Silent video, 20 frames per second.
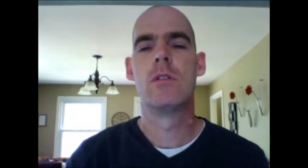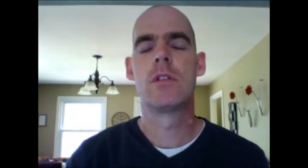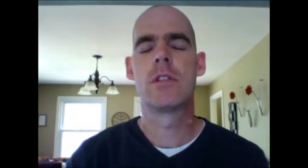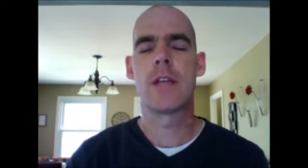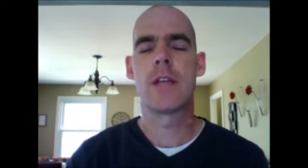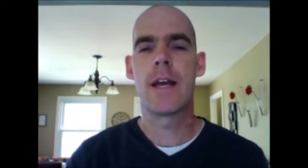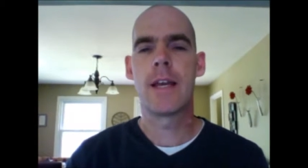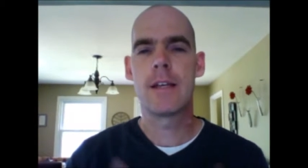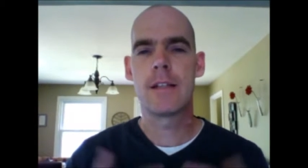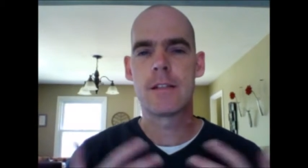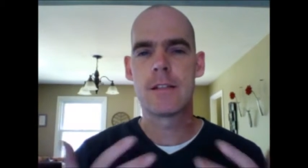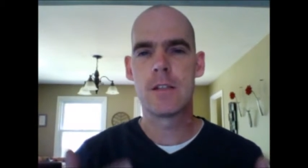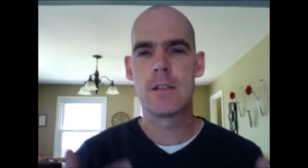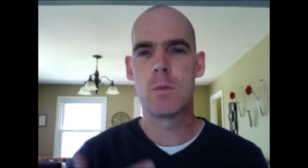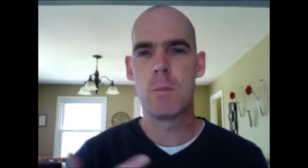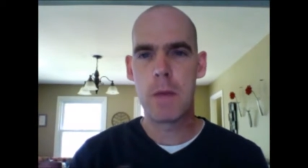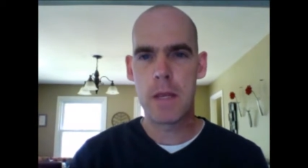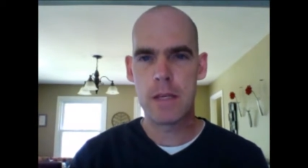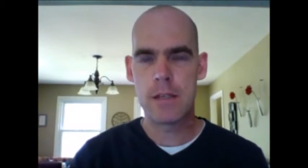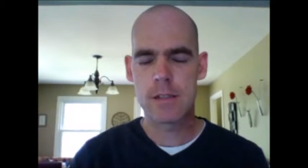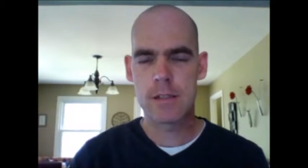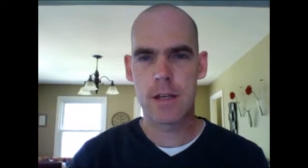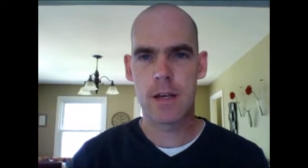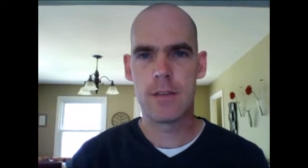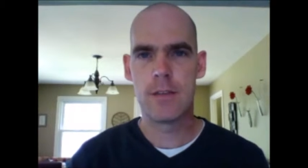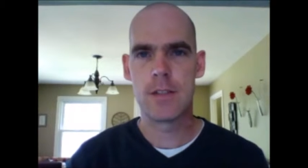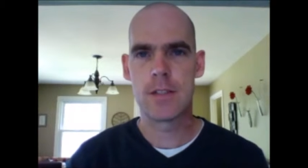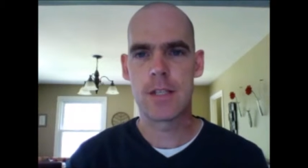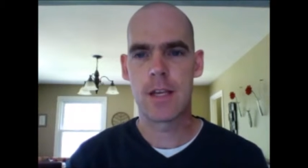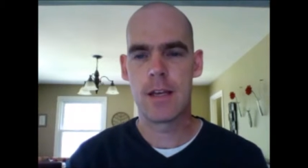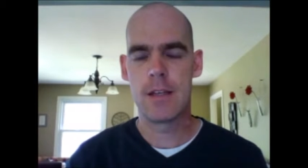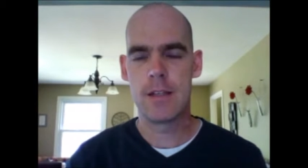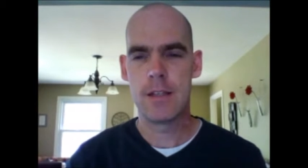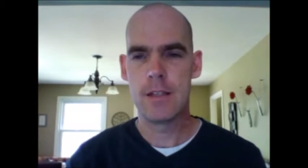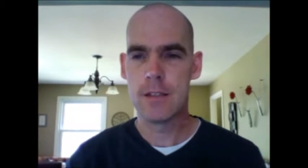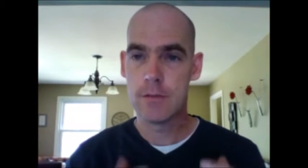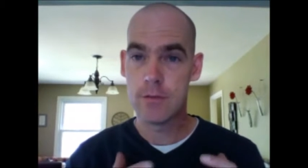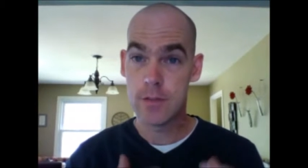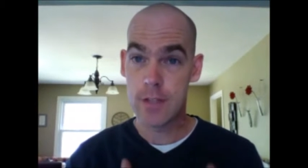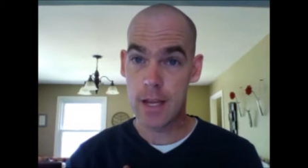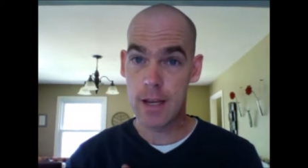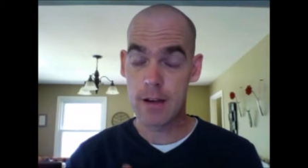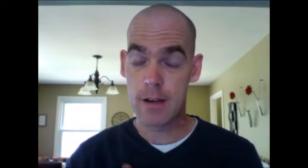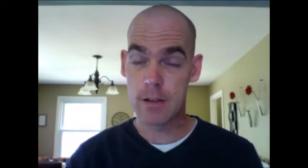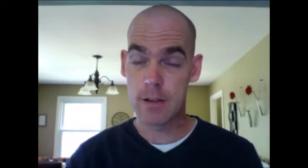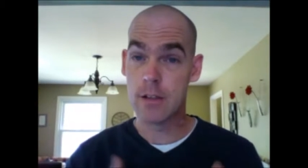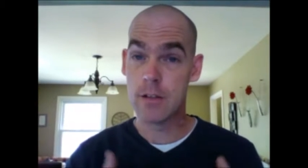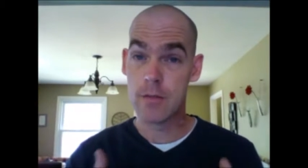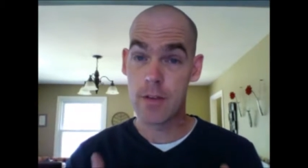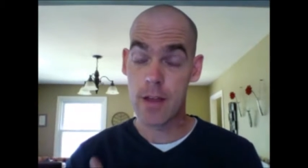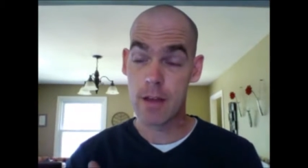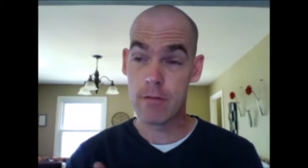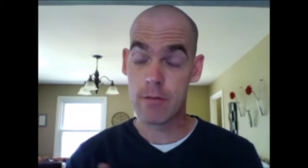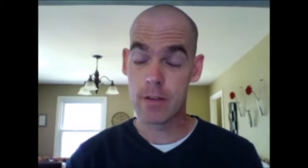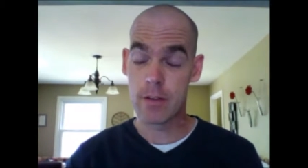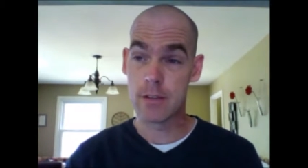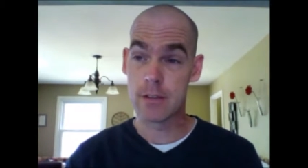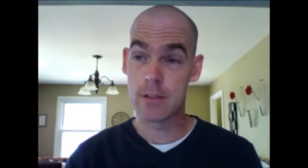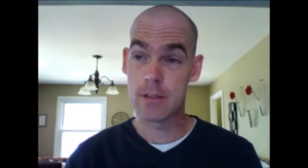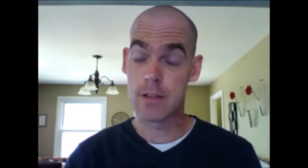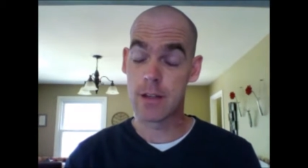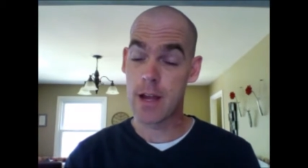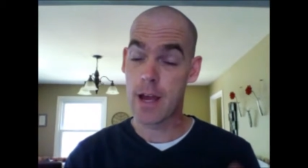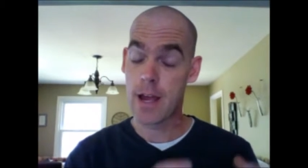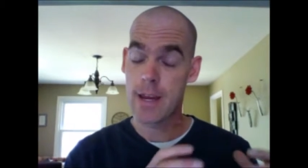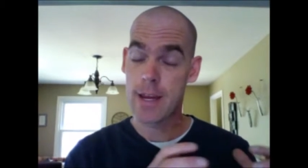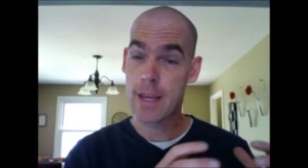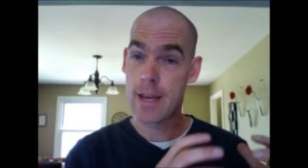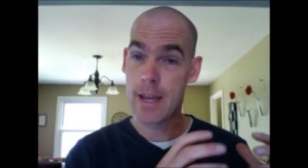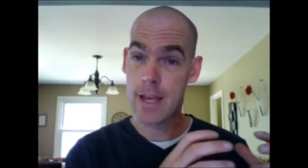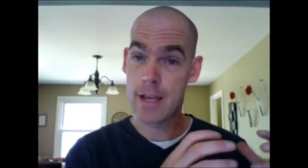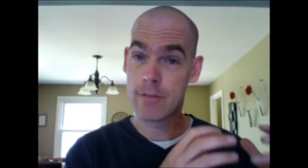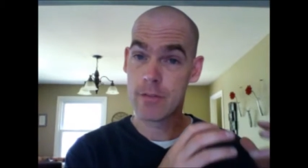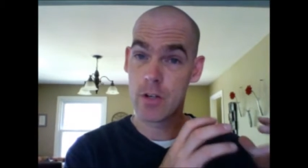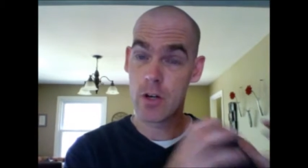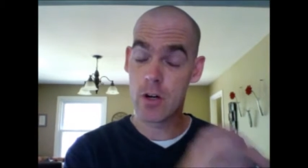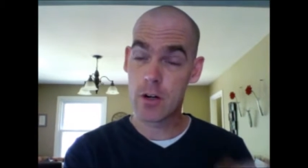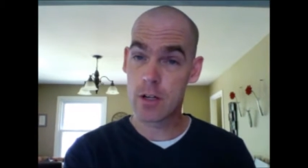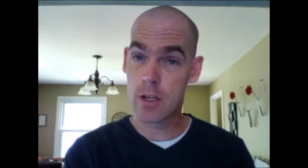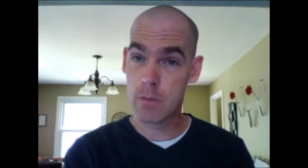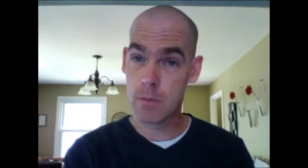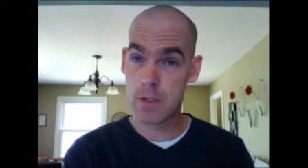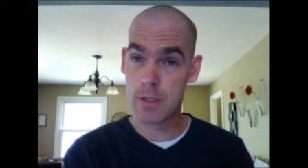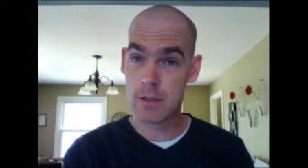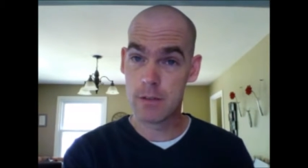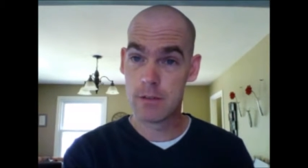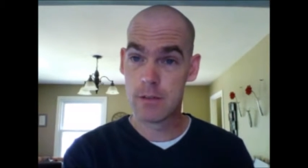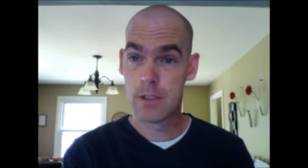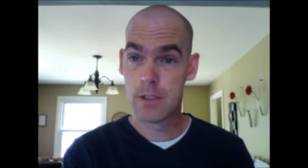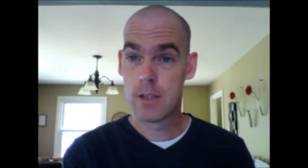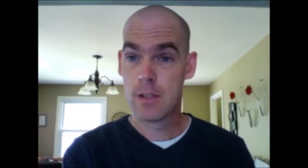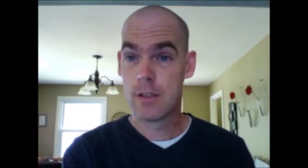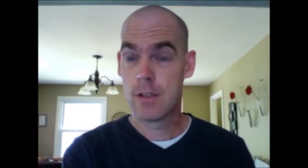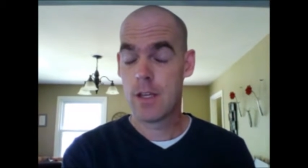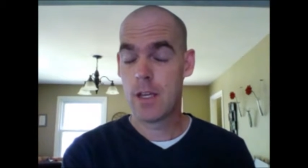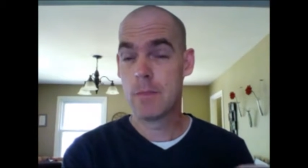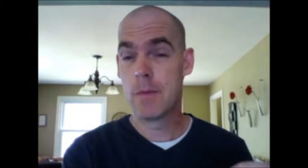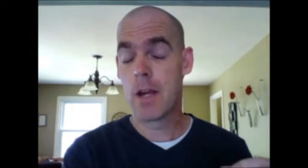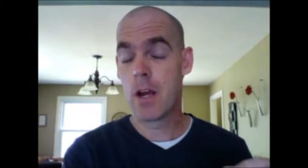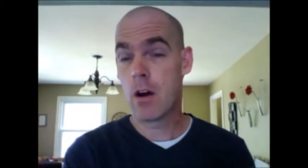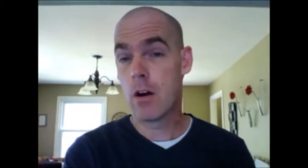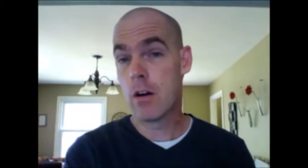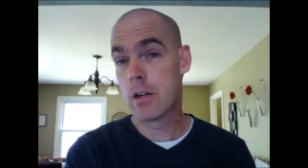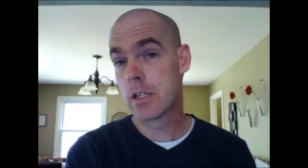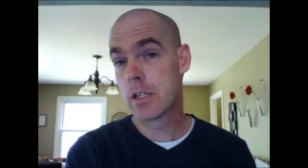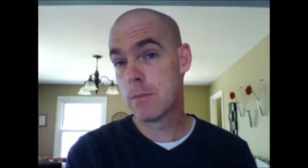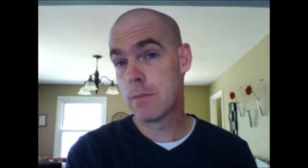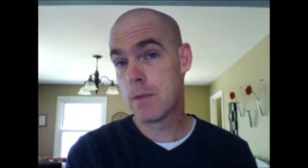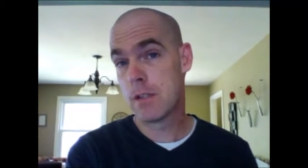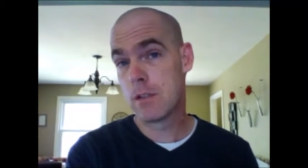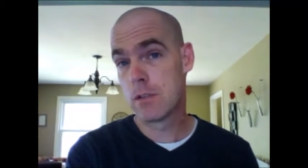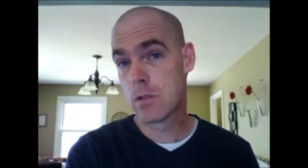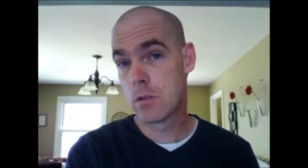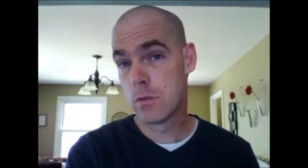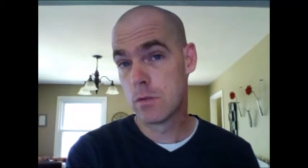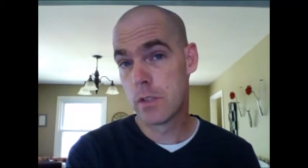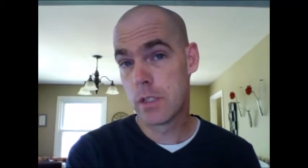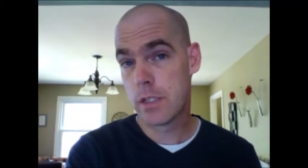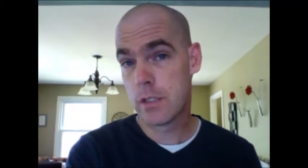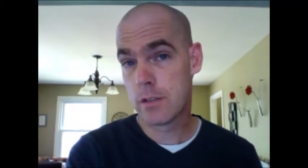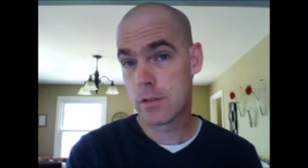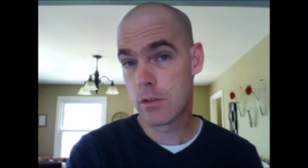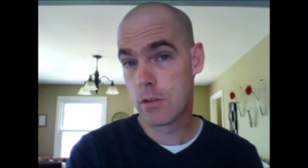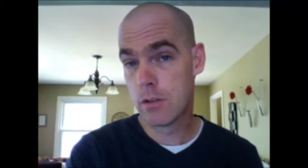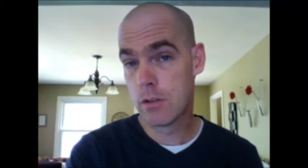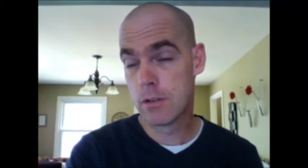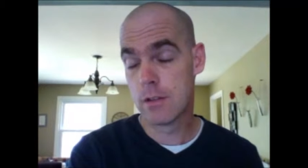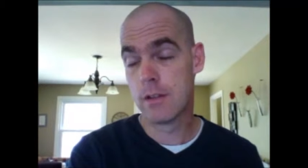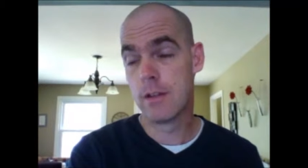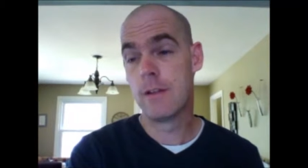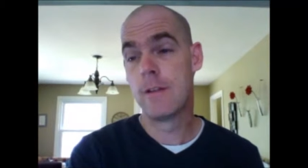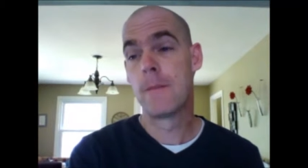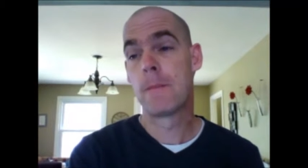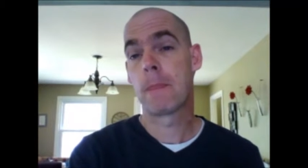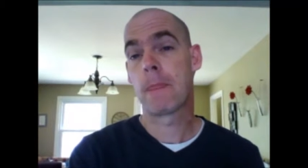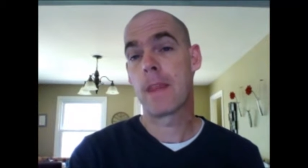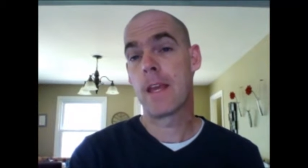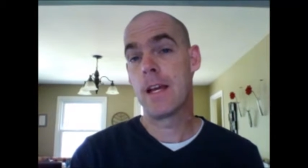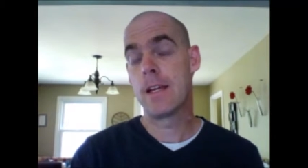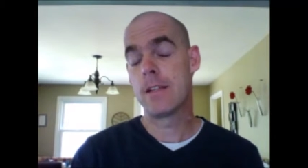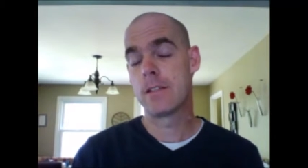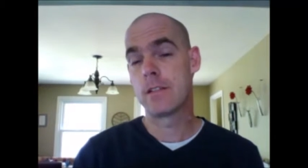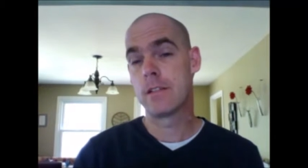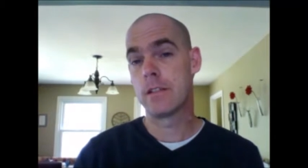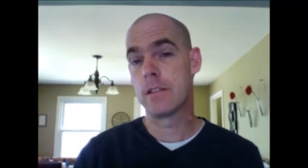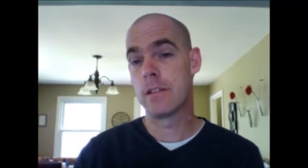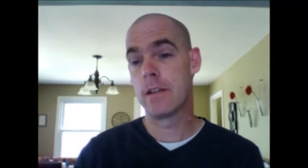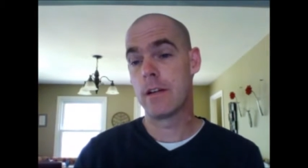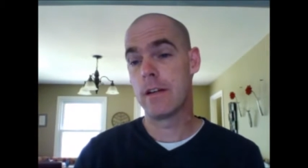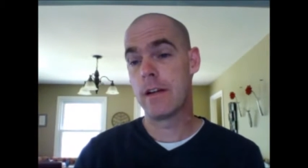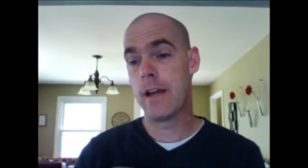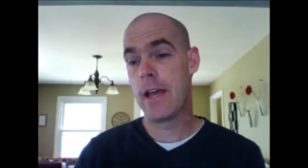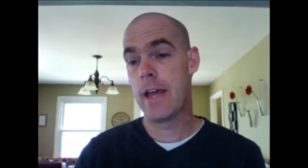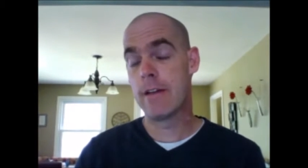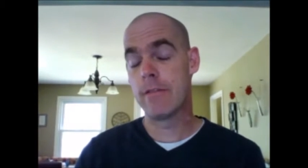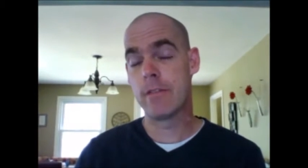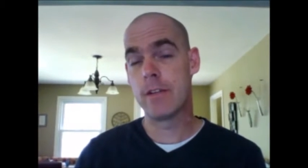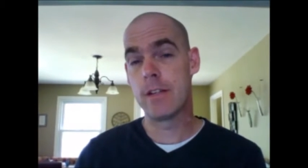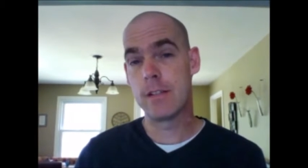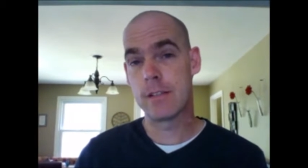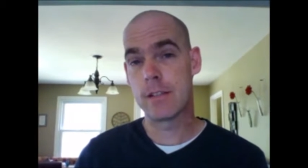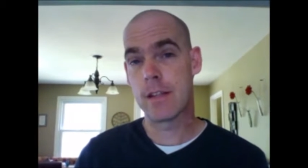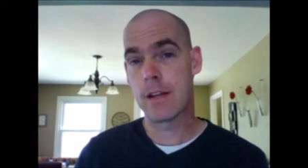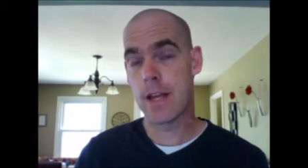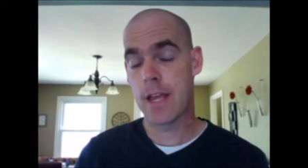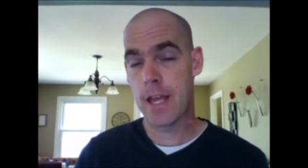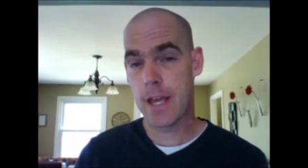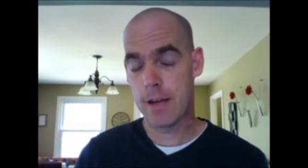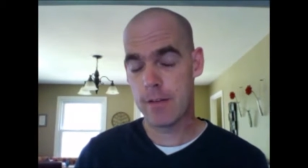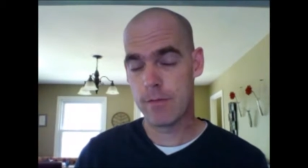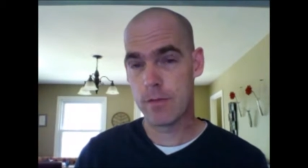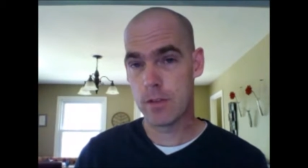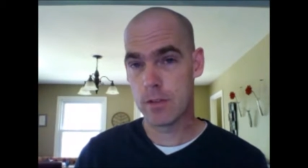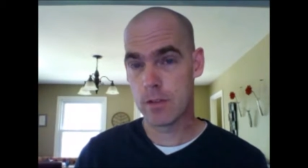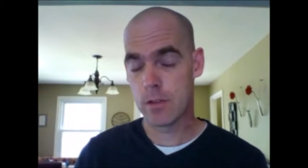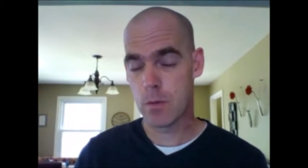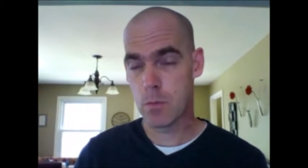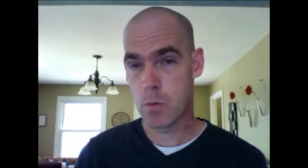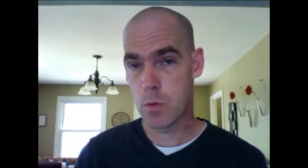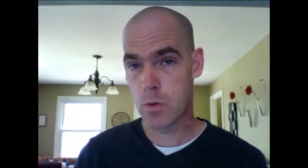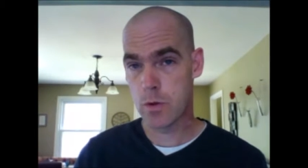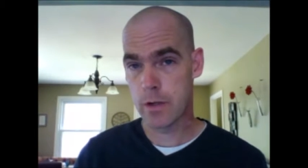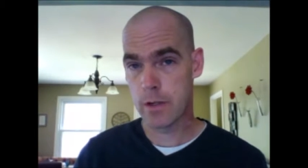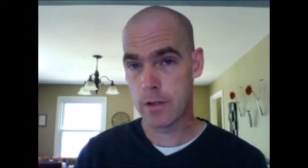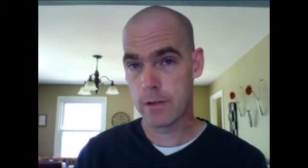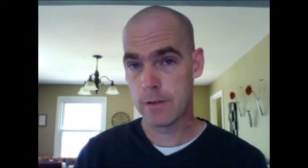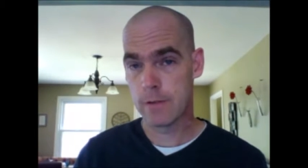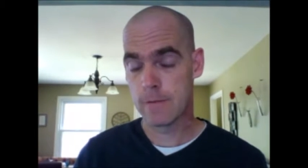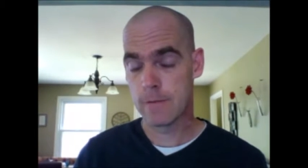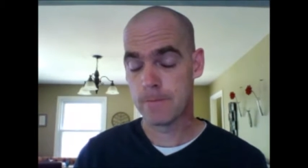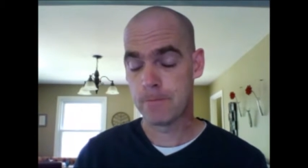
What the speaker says: science is based on this idea of data, of evidence, that I can have an argument, and my argument is only as good as the evidence that I have to support it.